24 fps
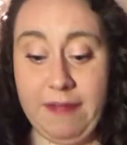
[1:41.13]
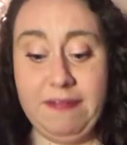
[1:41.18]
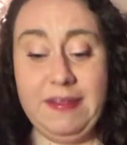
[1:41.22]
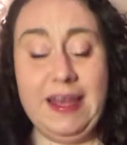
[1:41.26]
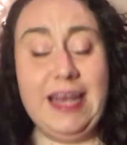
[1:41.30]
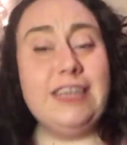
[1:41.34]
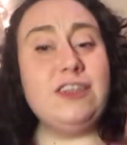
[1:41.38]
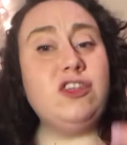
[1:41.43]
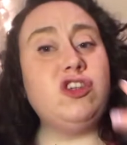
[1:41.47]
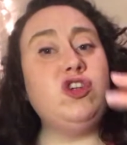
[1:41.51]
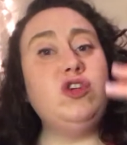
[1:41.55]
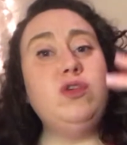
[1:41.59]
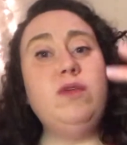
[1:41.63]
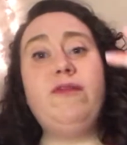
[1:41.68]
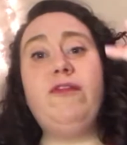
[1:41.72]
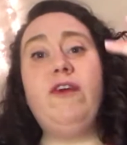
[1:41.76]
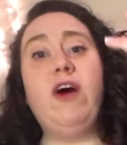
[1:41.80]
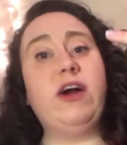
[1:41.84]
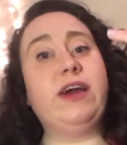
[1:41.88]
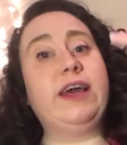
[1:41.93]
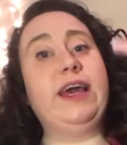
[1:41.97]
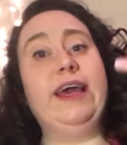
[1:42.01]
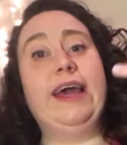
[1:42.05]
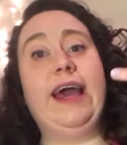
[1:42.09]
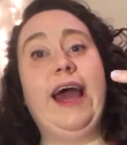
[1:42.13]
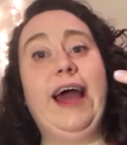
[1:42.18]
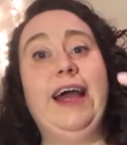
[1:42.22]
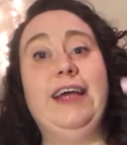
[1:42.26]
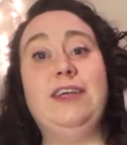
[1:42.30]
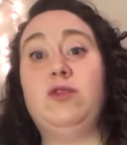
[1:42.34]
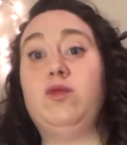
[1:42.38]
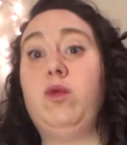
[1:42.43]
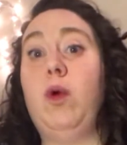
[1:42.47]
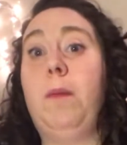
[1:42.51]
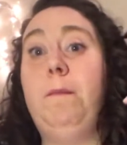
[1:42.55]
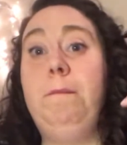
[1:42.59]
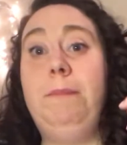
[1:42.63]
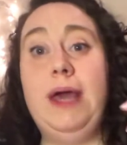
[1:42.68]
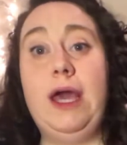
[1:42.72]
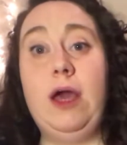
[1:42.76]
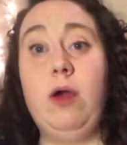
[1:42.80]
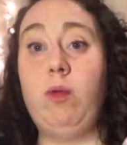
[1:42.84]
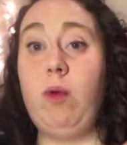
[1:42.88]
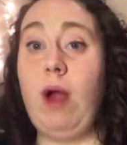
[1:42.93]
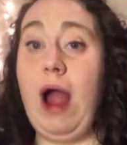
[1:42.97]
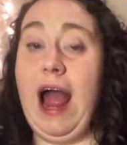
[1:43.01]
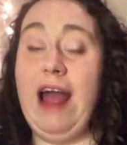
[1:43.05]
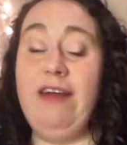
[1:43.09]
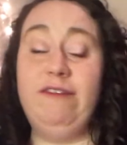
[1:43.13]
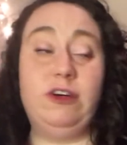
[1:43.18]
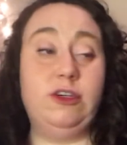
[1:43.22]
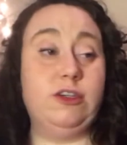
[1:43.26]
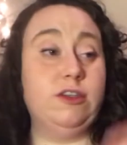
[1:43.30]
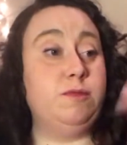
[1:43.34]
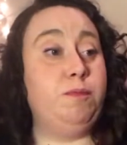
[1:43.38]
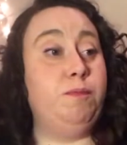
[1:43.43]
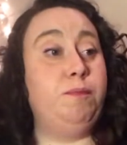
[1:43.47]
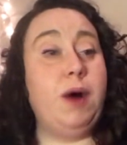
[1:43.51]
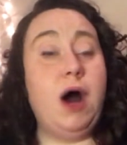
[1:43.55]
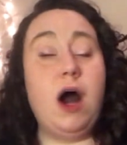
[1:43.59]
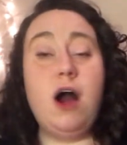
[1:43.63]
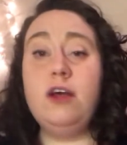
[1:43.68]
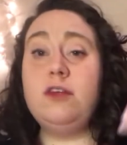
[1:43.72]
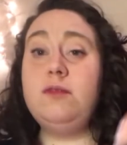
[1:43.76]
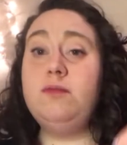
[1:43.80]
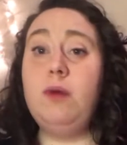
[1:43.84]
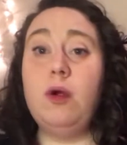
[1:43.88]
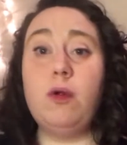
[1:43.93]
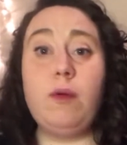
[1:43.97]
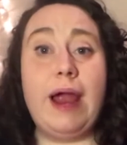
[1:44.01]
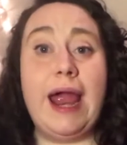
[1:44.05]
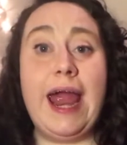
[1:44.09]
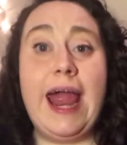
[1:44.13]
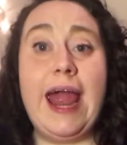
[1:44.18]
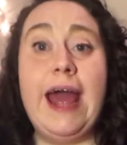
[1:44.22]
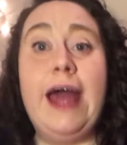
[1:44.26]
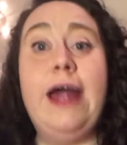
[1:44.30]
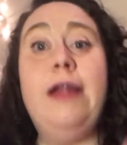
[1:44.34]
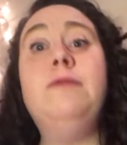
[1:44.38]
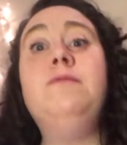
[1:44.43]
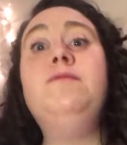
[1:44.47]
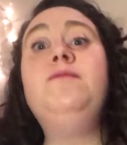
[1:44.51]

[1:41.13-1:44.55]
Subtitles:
these two fucking guys were big rivals. Bugs Moran